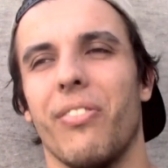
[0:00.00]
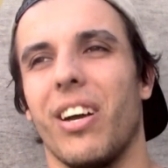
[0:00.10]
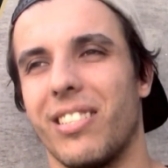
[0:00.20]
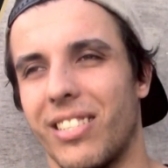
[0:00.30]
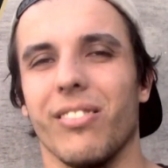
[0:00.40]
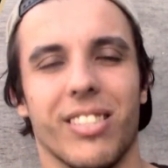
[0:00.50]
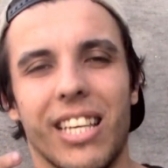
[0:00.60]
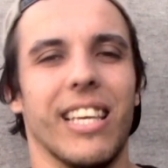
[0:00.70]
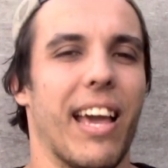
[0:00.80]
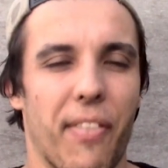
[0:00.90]
I still
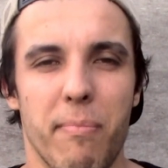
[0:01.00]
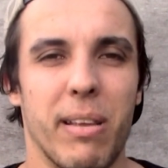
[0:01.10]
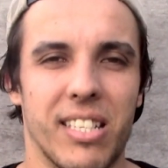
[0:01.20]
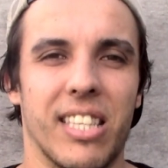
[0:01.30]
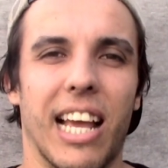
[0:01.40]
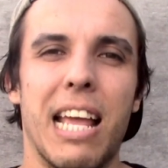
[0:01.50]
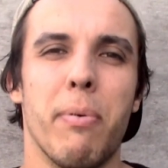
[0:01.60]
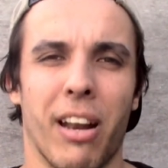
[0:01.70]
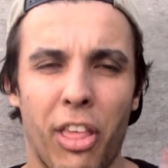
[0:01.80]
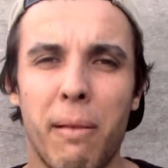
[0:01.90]
think, yeah, they missed the 8,
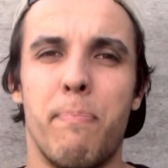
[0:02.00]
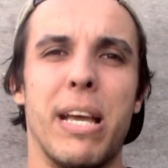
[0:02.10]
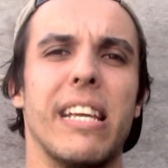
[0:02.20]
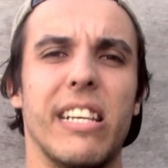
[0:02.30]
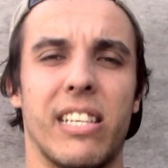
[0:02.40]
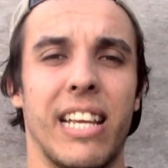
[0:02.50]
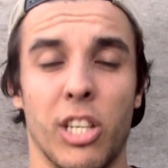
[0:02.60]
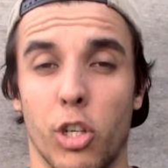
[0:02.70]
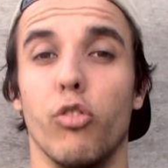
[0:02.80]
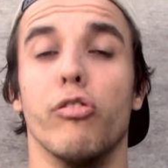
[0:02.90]
but I think B is
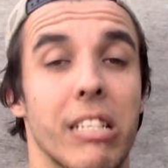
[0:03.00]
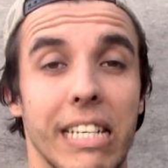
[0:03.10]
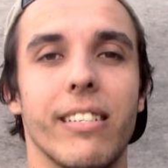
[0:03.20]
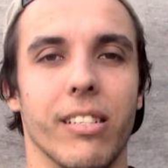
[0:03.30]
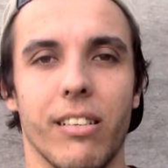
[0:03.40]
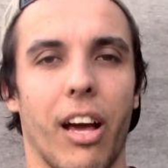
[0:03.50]
a good season.